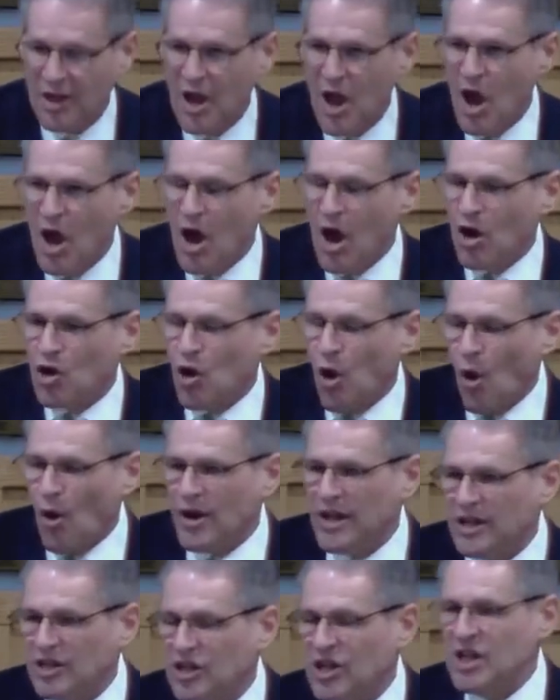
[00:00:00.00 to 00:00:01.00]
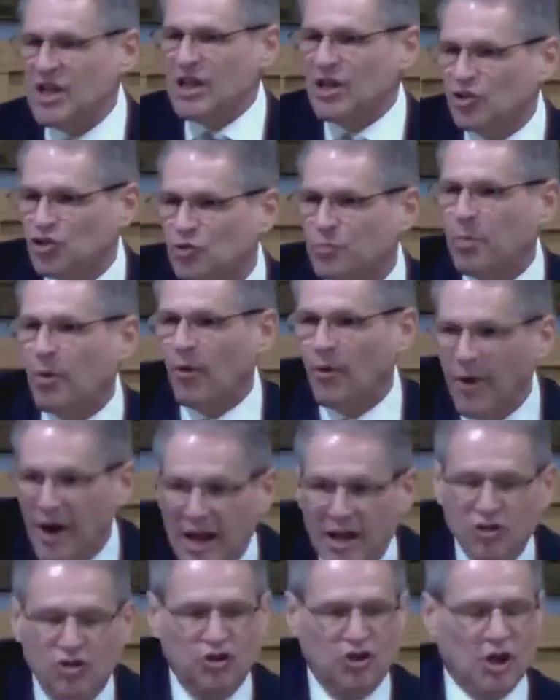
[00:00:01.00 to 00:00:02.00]
according to
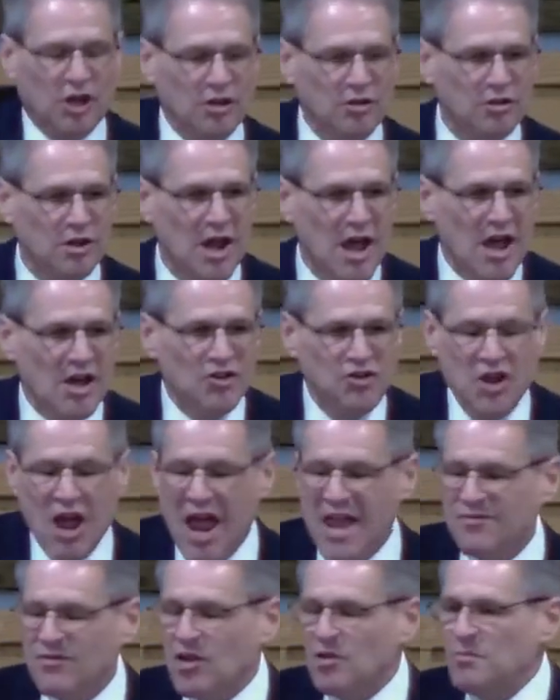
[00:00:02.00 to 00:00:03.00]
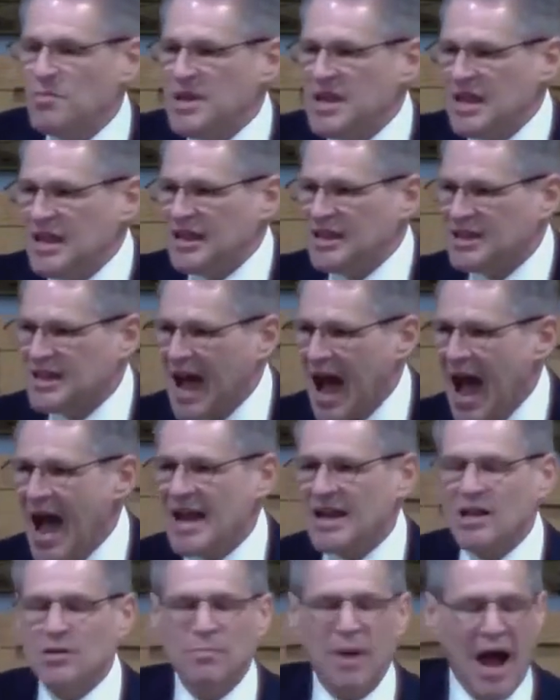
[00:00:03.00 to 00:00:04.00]
inspiration, David being
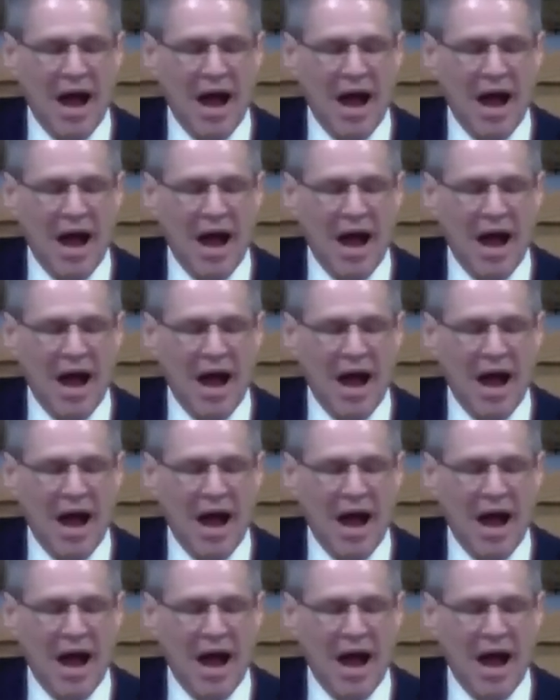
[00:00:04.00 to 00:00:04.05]
guided by